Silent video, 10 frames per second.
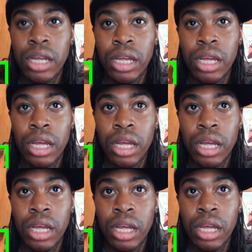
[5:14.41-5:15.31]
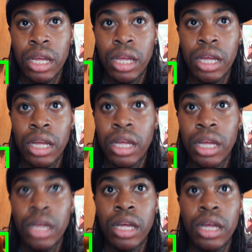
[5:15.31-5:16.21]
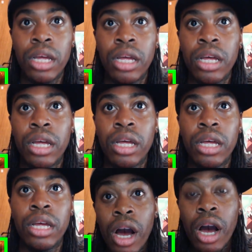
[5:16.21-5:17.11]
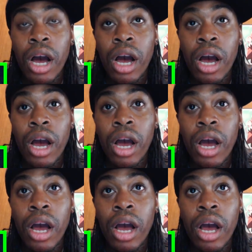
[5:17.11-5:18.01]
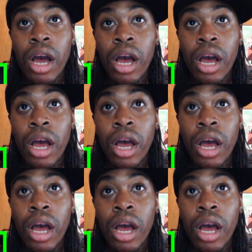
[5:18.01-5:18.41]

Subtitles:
No one is speaking in this clip.